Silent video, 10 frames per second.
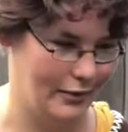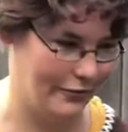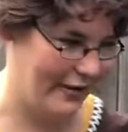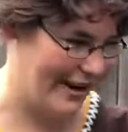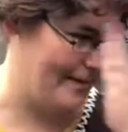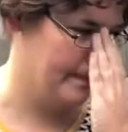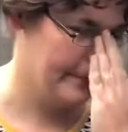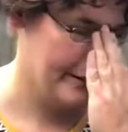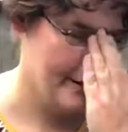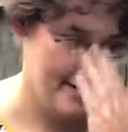to fight.
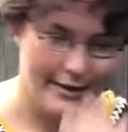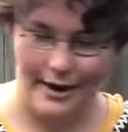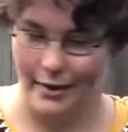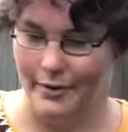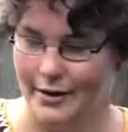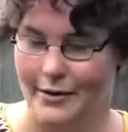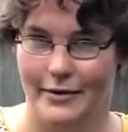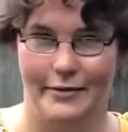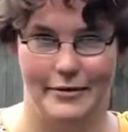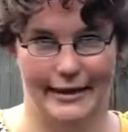Now,
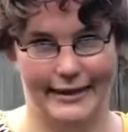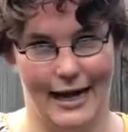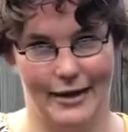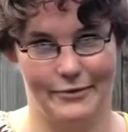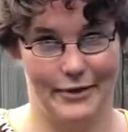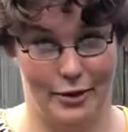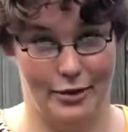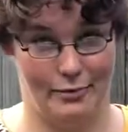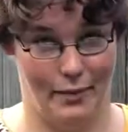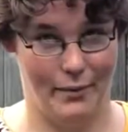this is actually a
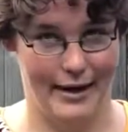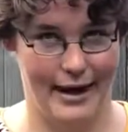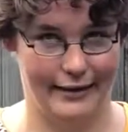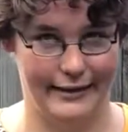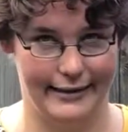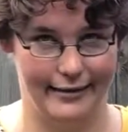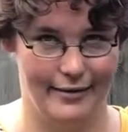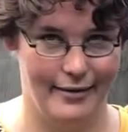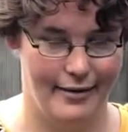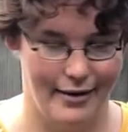throwing axe,
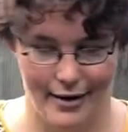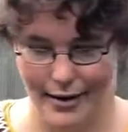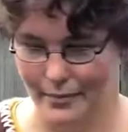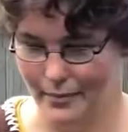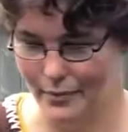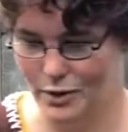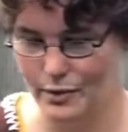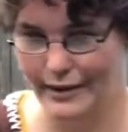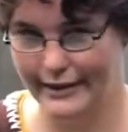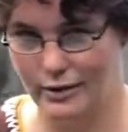which
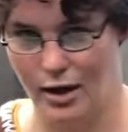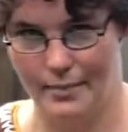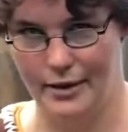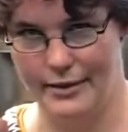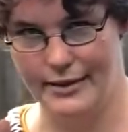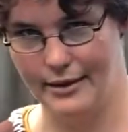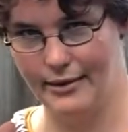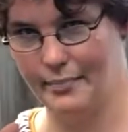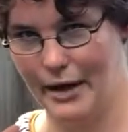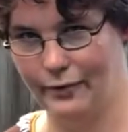wasn't commonly done
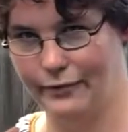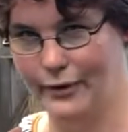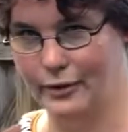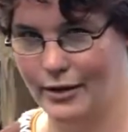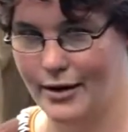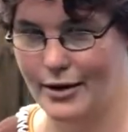on the battlefield.